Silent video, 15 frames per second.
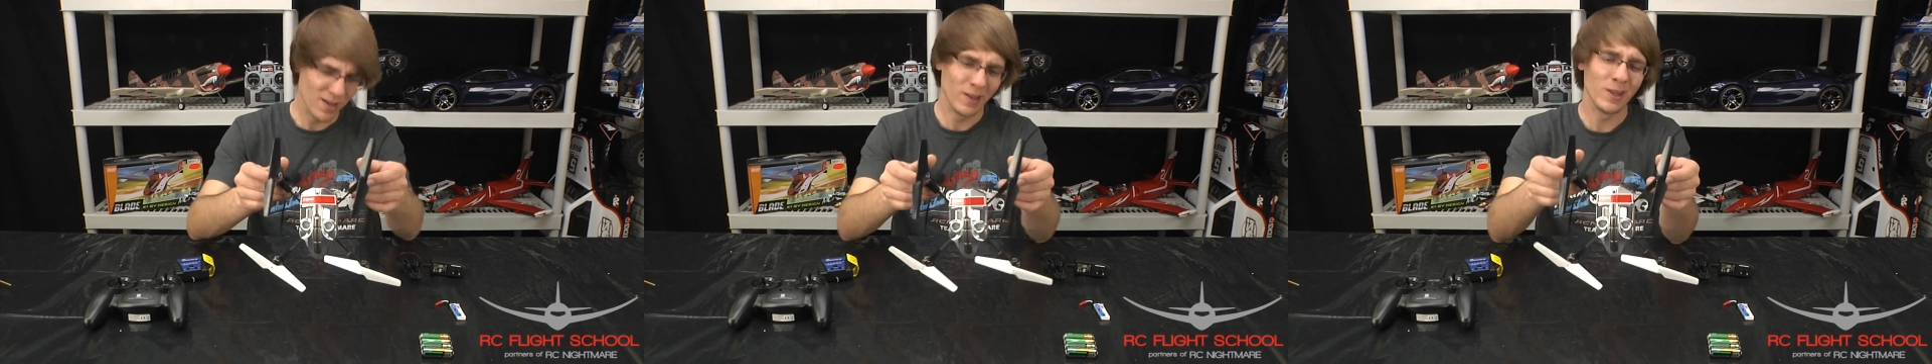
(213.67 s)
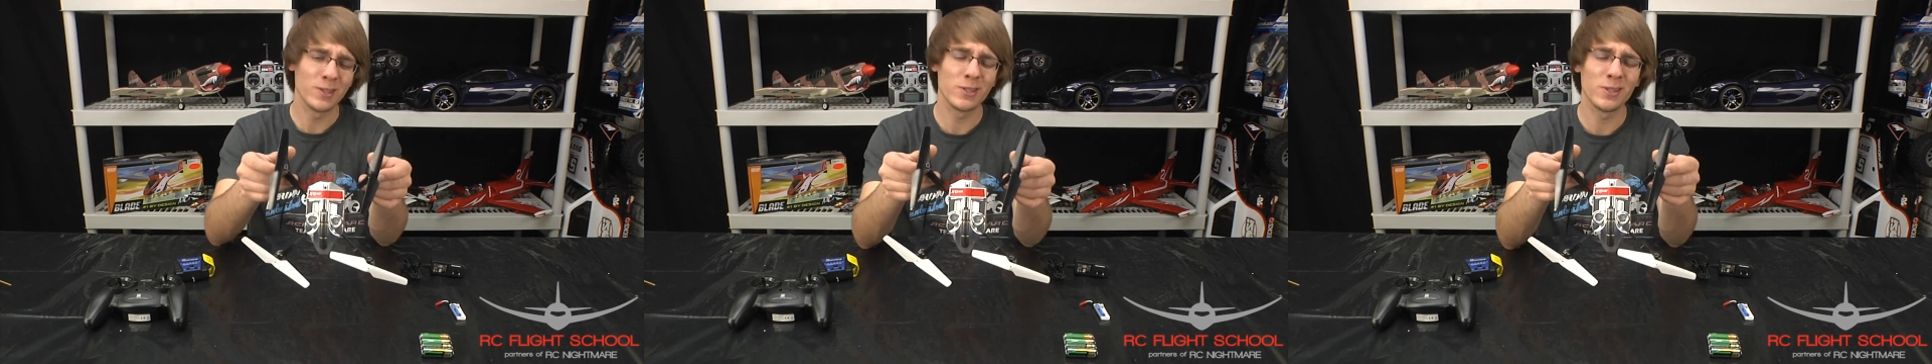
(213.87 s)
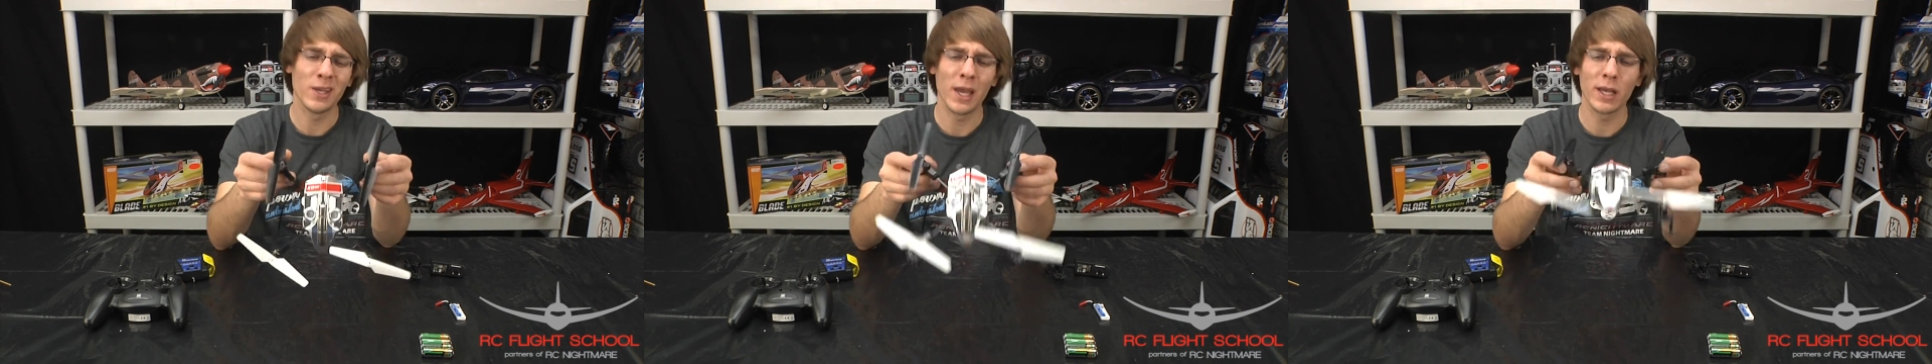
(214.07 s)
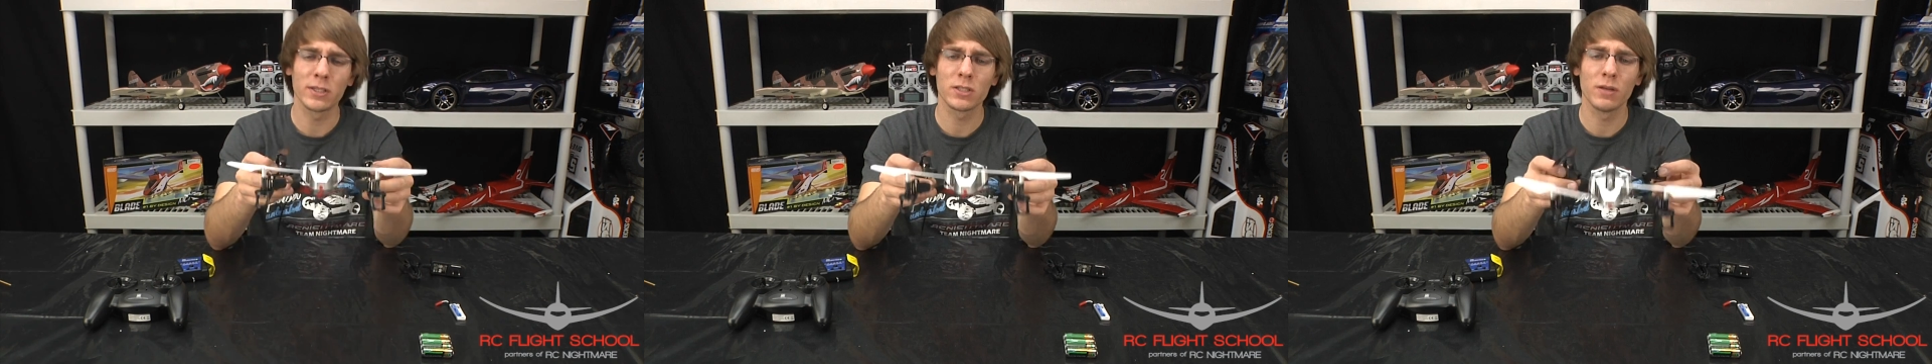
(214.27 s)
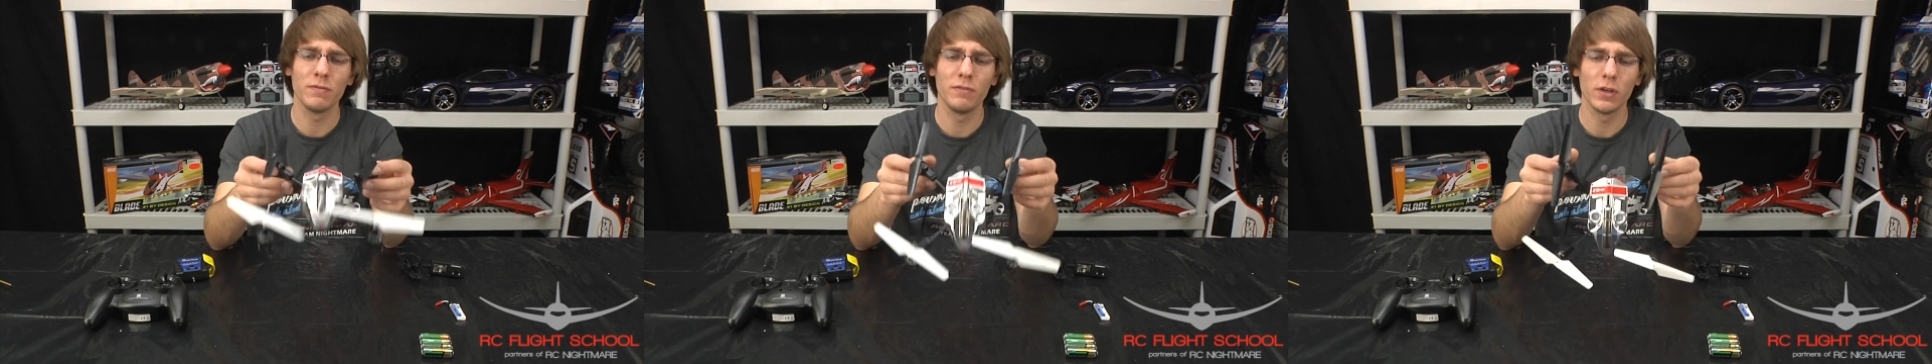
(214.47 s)
This is the X
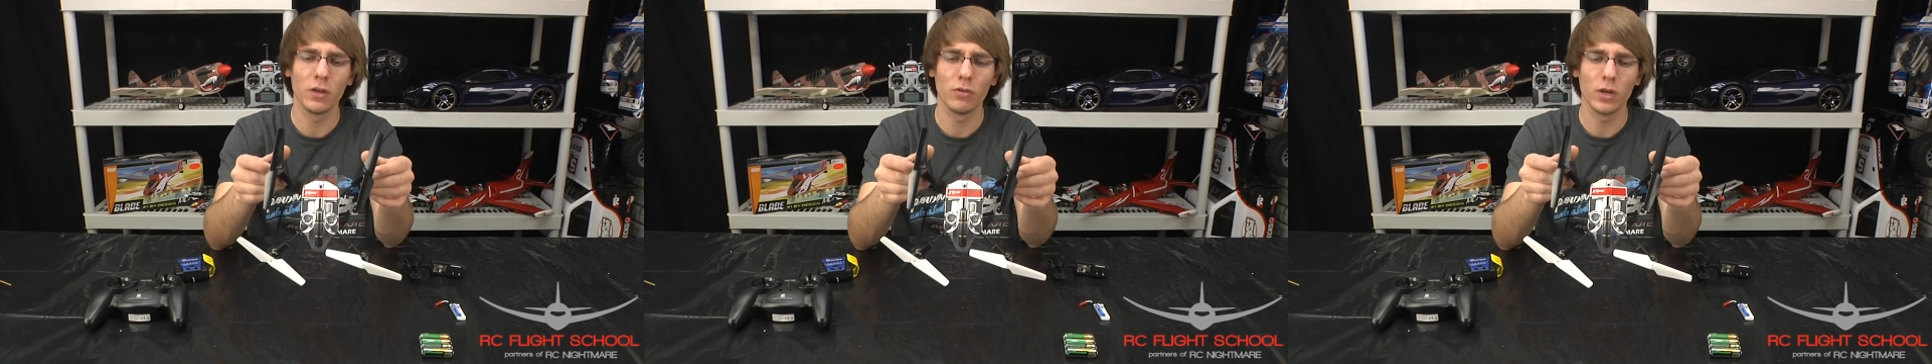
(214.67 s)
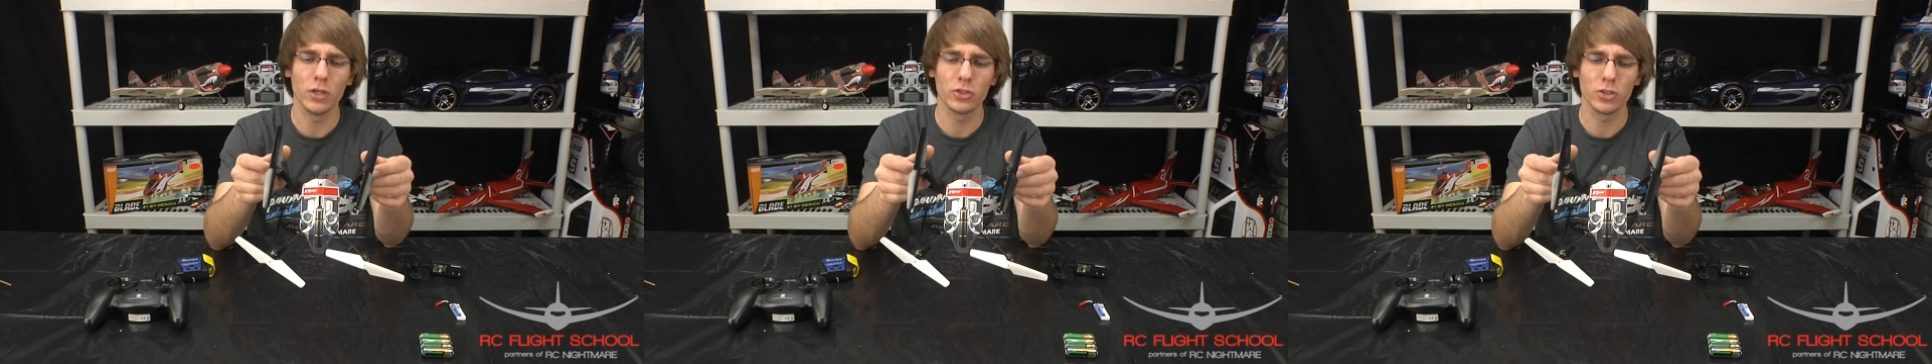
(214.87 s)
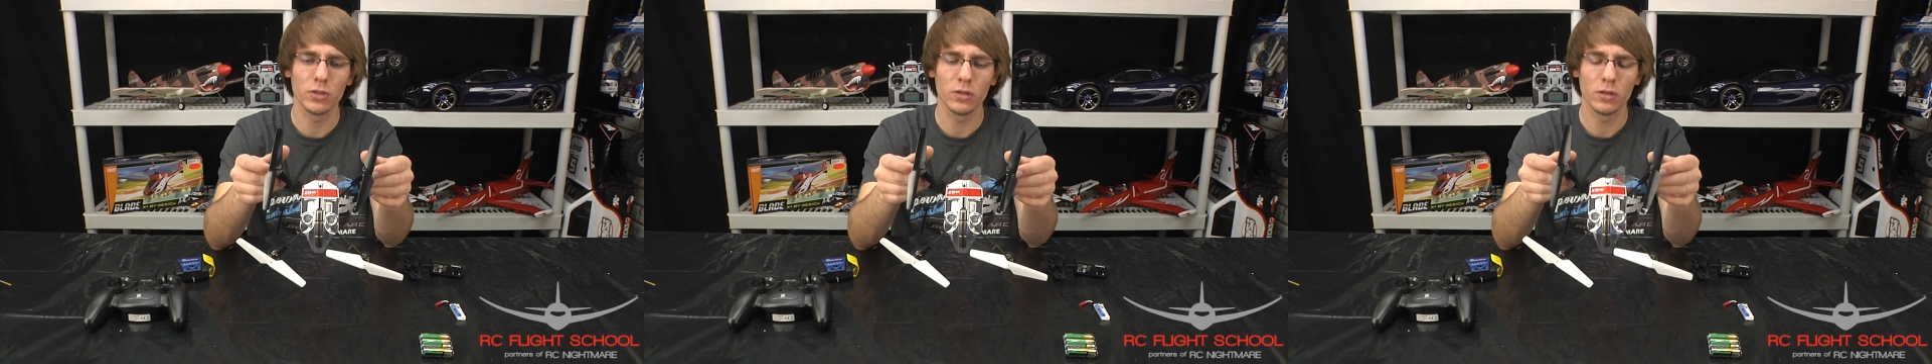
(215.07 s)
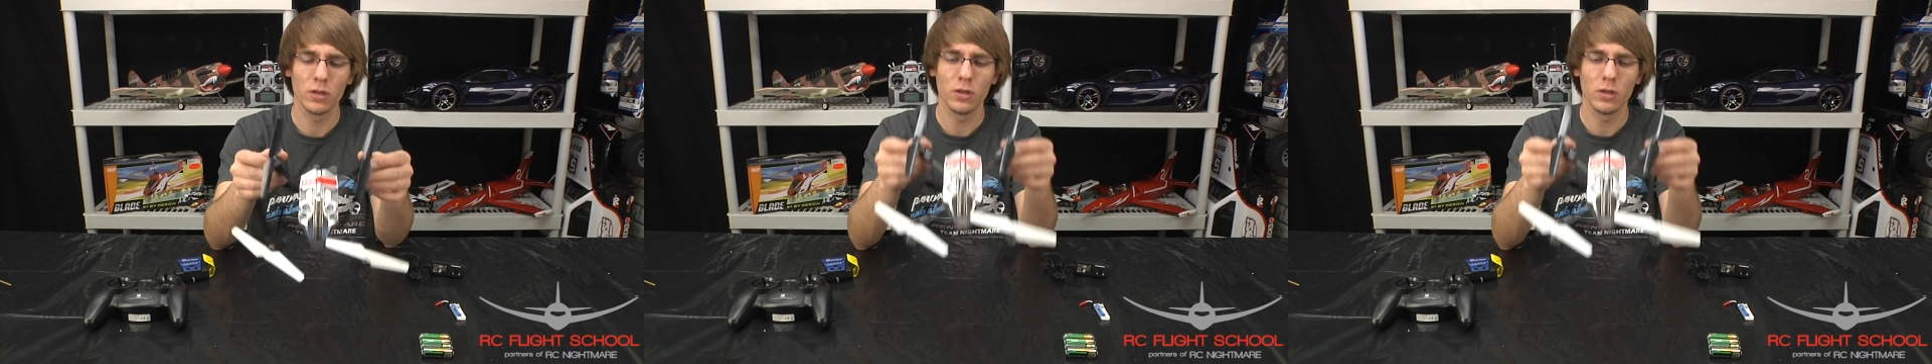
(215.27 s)
configuration,